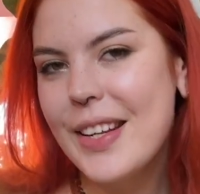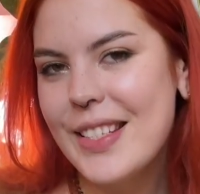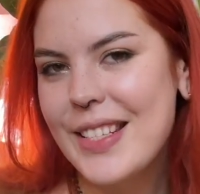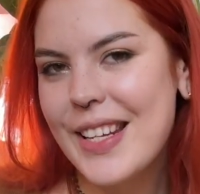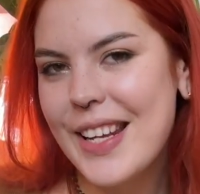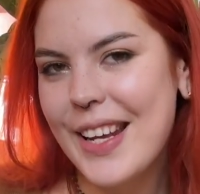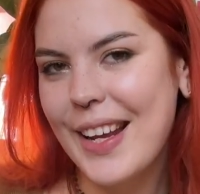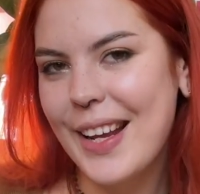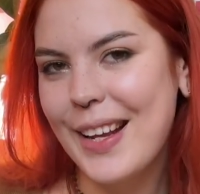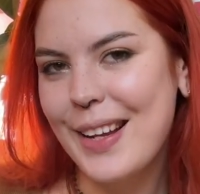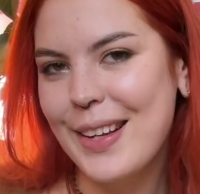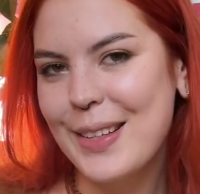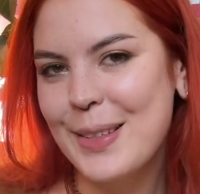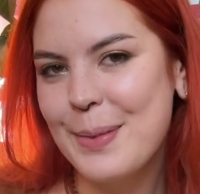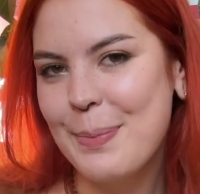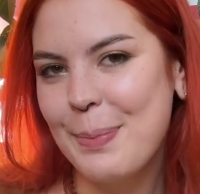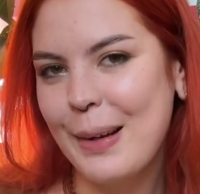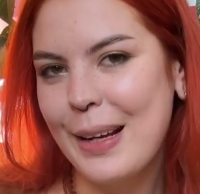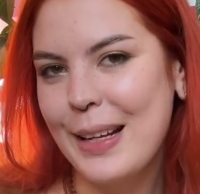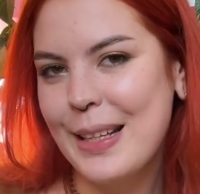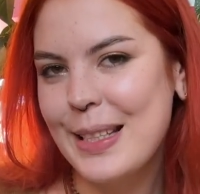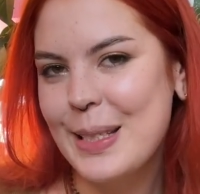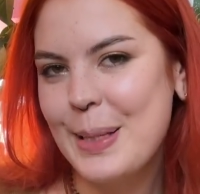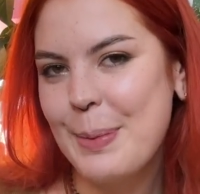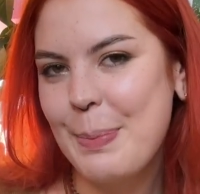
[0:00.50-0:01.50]
Greetings,
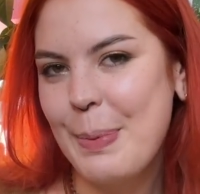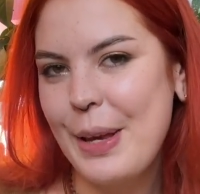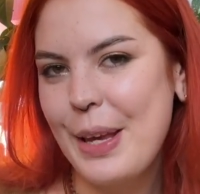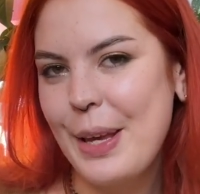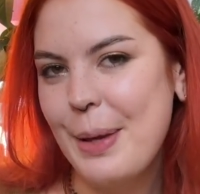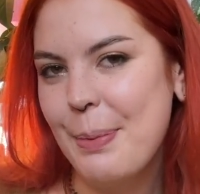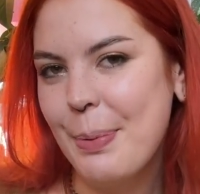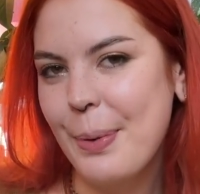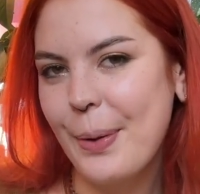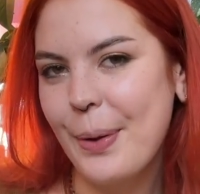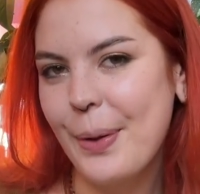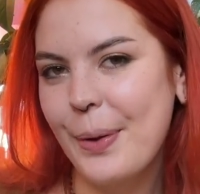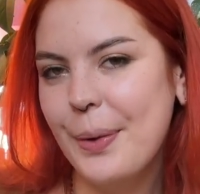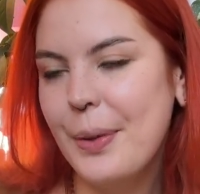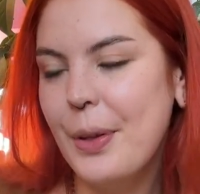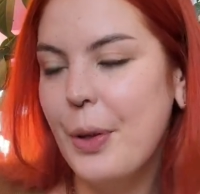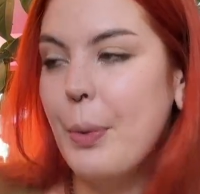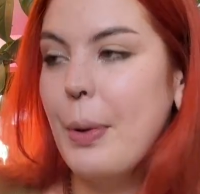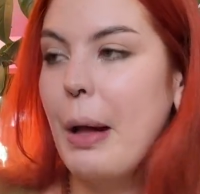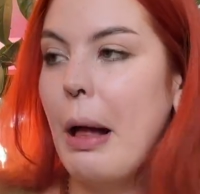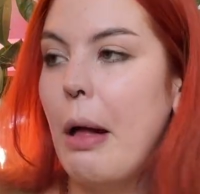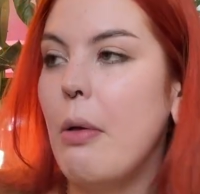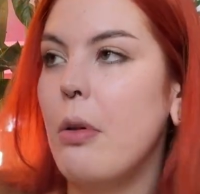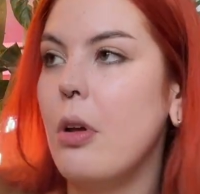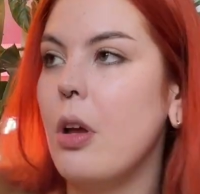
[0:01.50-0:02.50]
planty people,
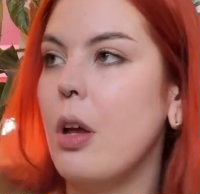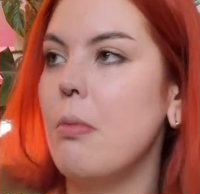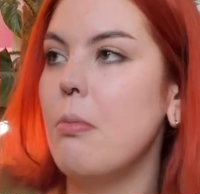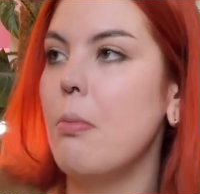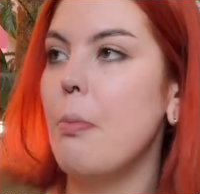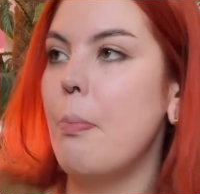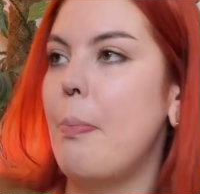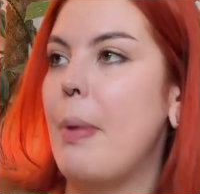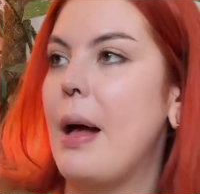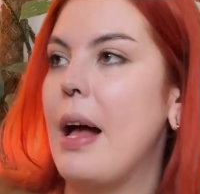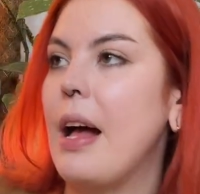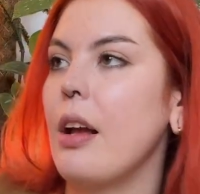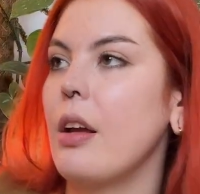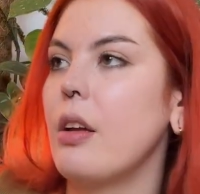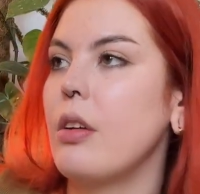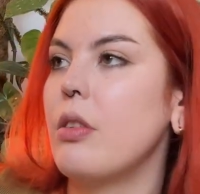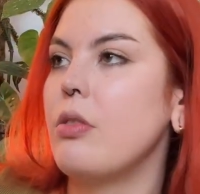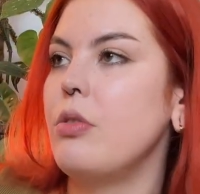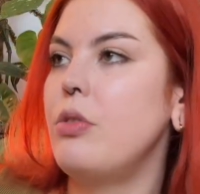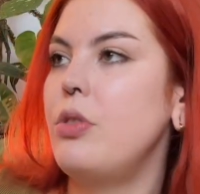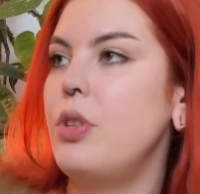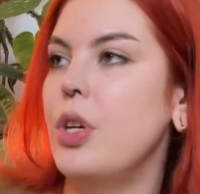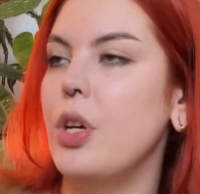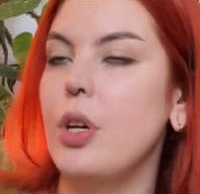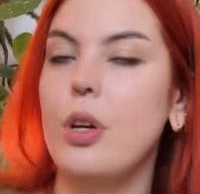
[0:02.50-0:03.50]
welcome back
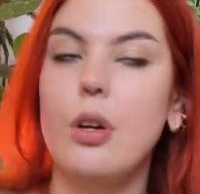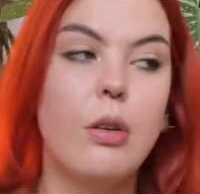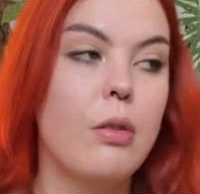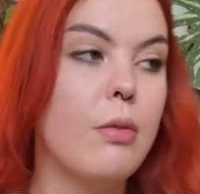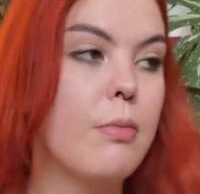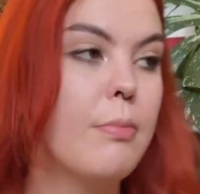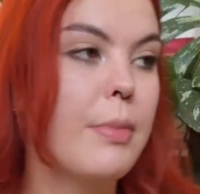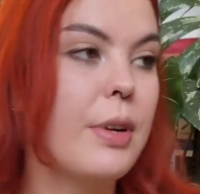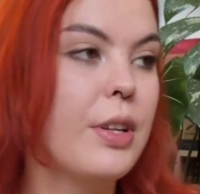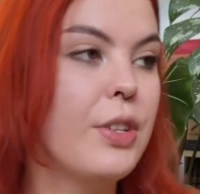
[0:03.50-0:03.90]
to my